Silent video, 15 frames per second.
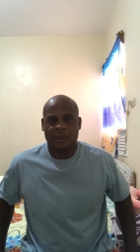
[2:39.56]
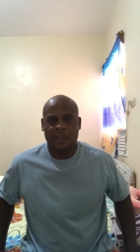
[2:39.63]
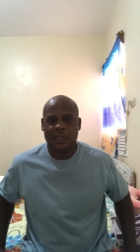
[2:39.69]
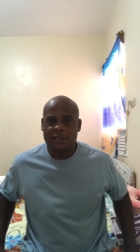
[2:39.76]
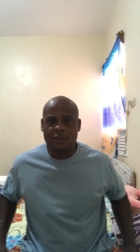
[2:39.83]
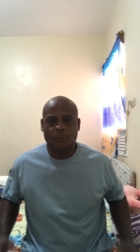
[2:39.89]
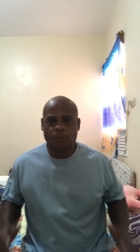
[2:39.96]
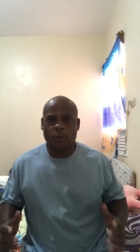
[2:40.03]

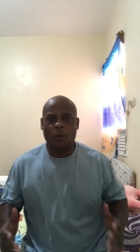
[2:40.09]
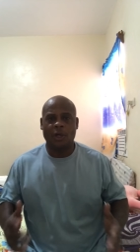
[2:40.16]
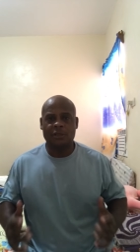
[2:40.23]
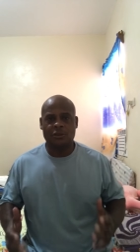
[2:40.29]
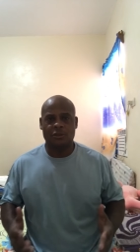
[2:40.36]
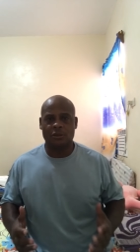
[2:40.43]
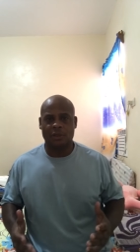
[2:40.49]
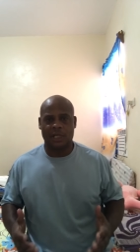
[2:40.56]
he
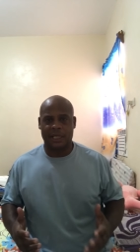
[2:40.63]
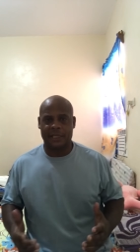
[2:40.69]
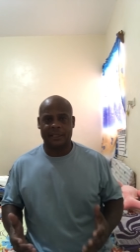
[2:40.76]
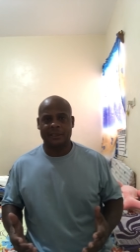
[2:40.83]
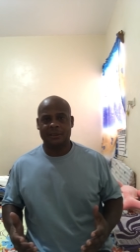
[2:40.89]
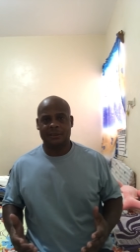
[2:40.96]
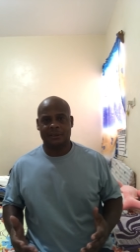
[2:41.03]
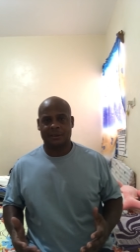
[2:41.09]
supports you,
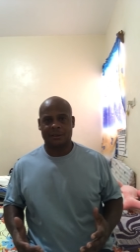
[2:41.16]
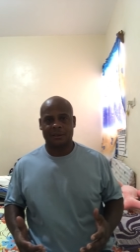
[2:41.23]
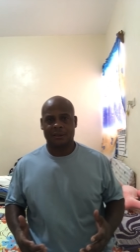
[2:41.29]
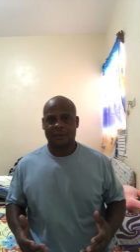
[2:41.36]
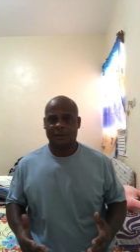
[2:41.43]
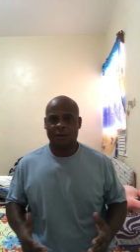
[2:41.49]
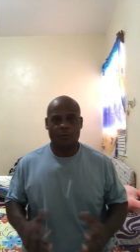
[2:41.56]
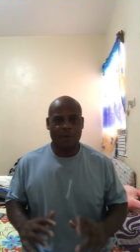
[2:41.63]
ladies,
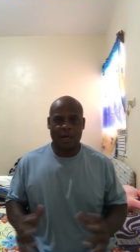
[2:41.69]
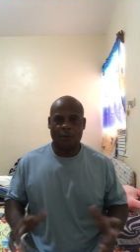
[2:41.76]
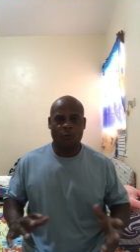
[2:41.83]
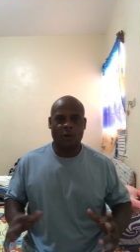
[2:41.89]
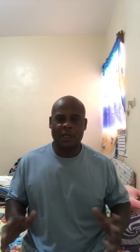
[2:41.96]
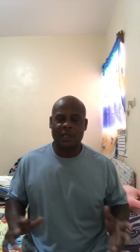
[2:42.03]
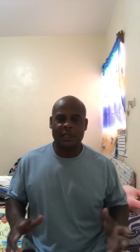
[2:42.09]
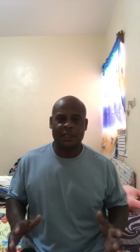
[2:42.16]
no matter
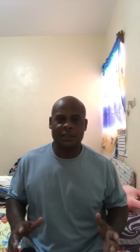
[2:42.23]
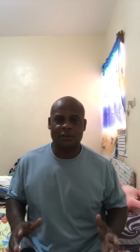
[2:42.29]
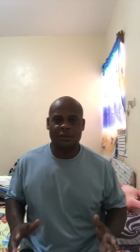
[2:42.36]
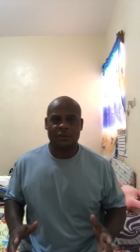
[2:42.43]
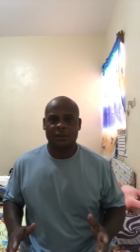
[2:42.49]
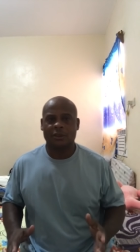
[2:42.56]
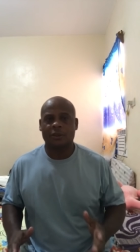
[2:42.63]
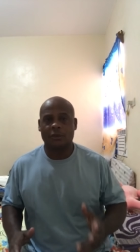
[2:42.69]
what it is
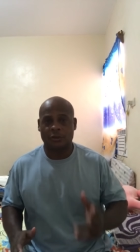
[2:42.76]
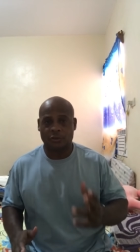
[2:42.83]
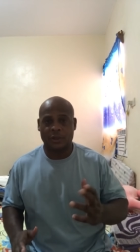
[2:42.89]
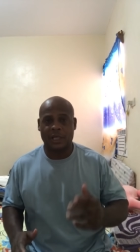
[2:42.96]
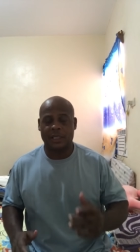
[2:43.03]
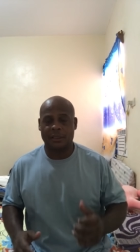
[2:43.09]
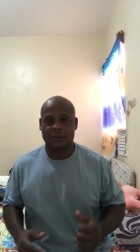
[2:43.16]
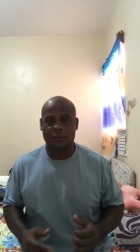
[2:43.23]
you're
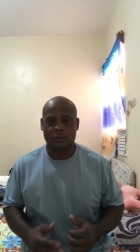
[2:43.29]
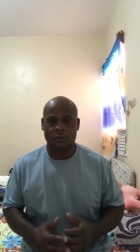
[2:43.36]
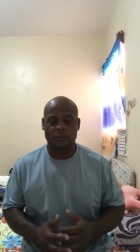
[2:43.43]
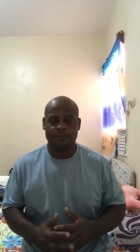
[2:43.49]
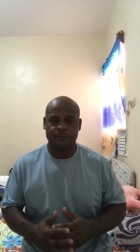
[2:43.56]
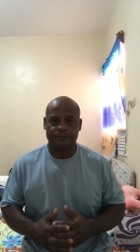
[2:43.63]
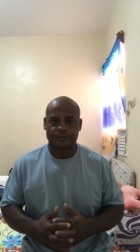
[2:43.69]
trying to do.